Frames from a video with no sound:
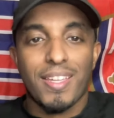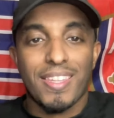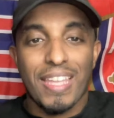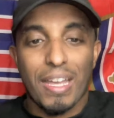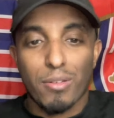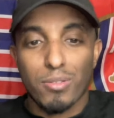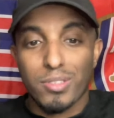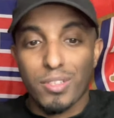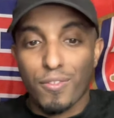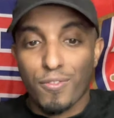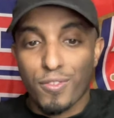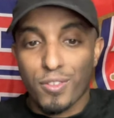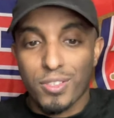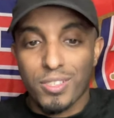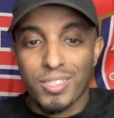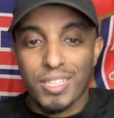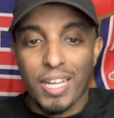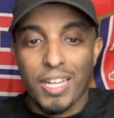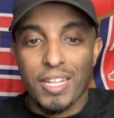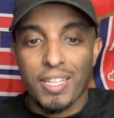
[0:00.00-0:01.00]
That was the
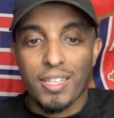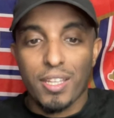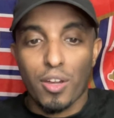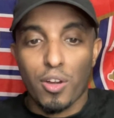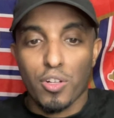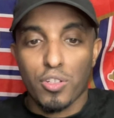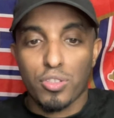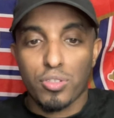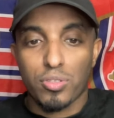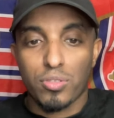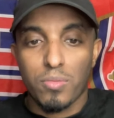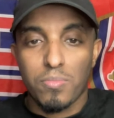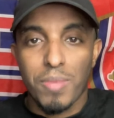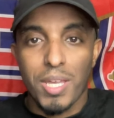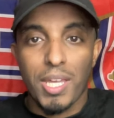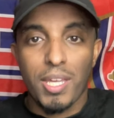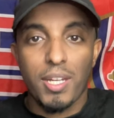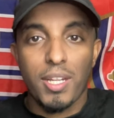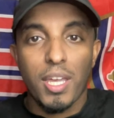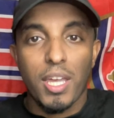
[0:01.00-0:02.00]
first signing that Arsenal
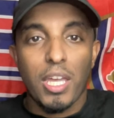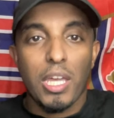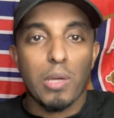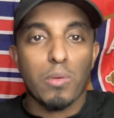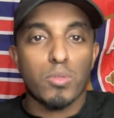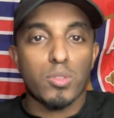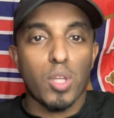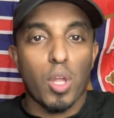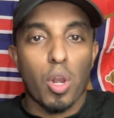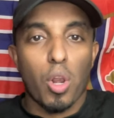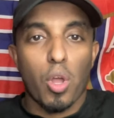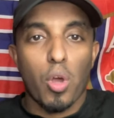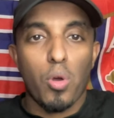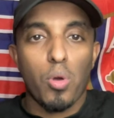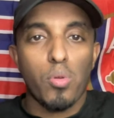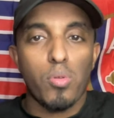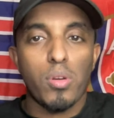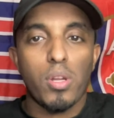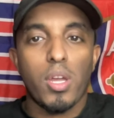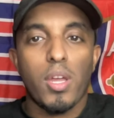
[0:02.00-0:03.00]
made. It was a
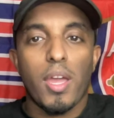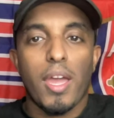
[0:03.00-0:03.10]
loan,